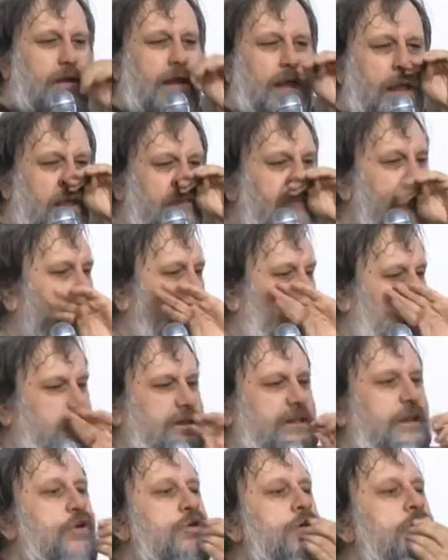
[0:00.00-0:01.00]

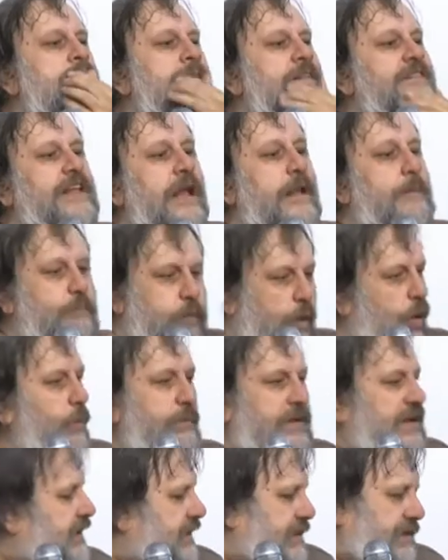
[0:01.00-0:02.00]
effort, they
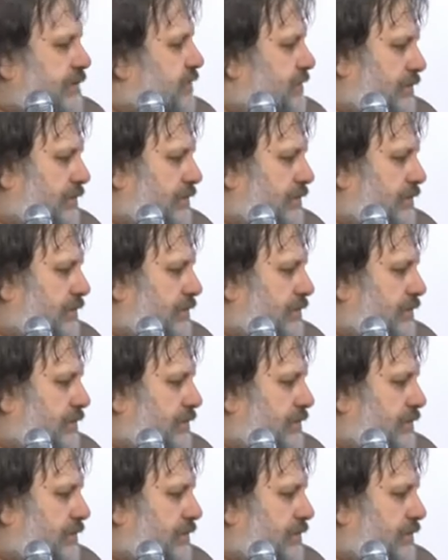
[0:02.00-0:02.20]
promised,